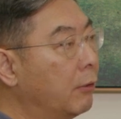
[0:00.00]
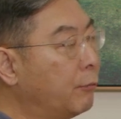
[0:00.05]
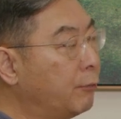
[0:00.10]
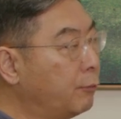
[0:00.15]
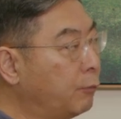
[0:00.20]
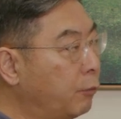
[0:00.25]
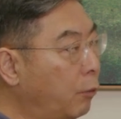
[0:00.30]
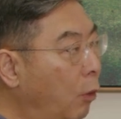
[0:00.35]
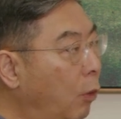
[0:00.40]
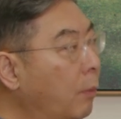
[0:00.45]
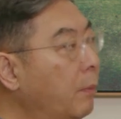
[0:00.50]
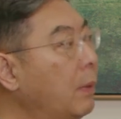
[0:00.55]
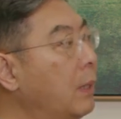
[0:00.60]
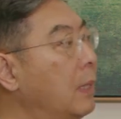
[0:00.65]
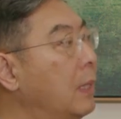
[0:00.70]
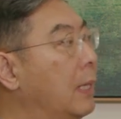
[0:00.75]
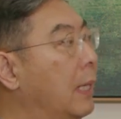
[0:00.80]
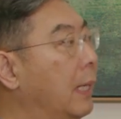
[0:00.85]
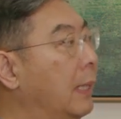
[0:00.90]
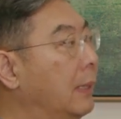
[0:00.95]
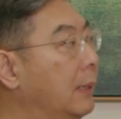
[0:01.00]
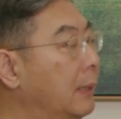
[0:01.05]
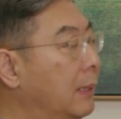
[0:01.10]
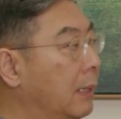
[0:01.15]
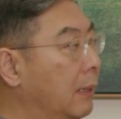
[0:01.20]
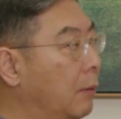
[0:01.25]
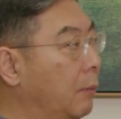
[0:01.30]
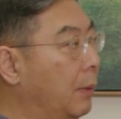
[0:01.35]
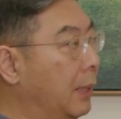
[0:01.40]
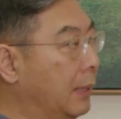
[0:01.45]
formulate
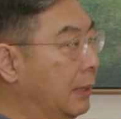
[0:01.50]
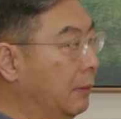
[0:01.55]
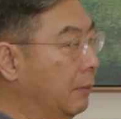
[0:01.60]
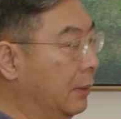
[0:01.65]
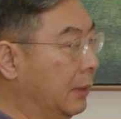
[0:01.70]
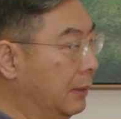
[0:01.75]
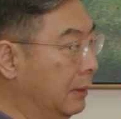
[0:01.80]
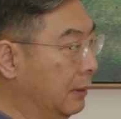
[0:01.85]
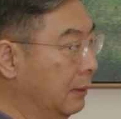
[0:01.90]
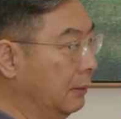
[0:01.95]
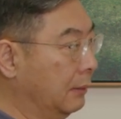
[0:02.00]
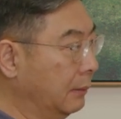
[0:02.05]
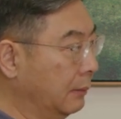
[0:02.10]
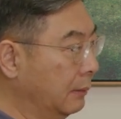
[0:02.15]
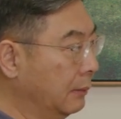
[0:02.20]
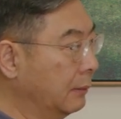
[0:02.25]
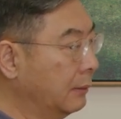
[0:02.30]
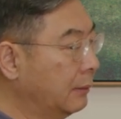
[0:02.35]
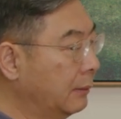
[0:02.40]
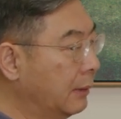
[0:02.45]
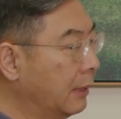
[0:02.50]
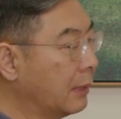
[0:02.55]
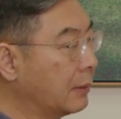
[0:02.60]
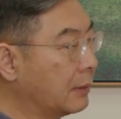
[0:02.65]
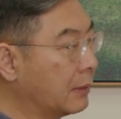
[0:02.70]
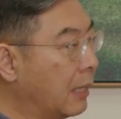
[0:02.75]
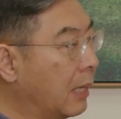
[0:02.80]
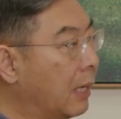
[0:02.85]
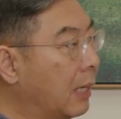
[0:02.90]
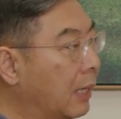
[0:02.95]
what
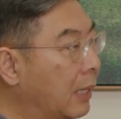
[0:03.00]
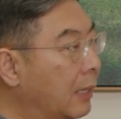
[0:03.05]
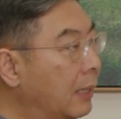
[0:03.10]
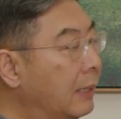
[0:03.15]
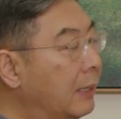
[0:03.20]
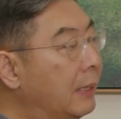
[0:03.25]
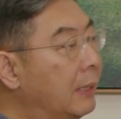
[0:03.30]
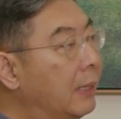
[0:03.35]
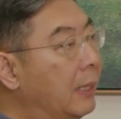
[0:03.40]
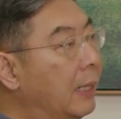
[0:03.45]
things are.